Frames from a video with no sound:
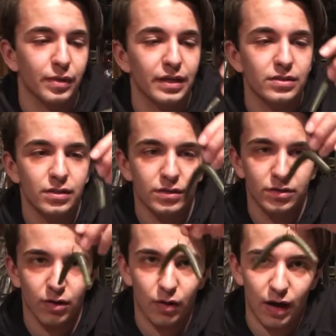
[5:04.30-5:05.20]
baits.
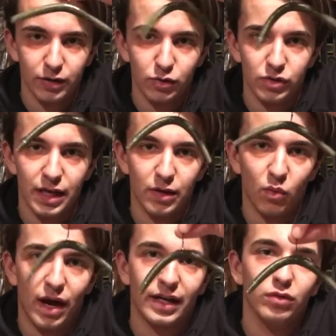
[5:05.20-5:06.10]
So I use a
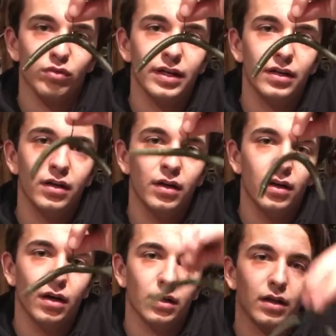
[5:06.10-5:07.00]
wacky rig
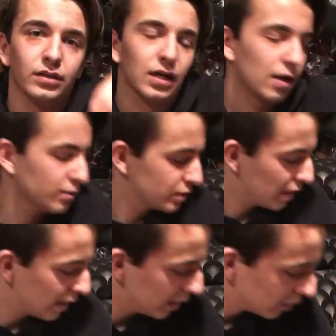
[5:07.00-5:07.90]
a lot of times,
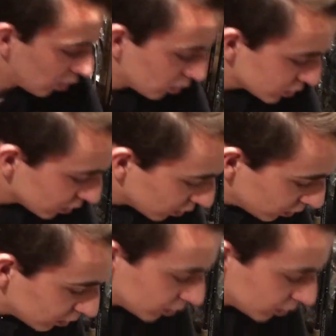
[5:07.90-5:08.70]
and also